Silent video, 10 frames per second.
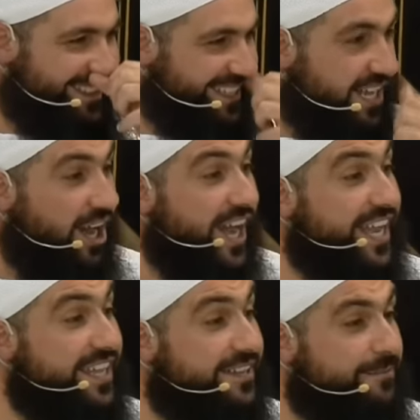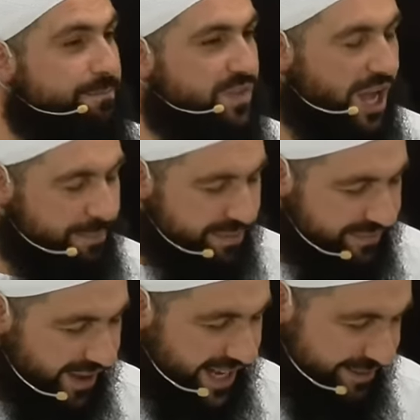I, I
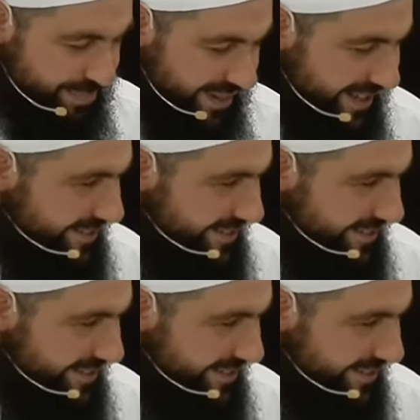provide, brother.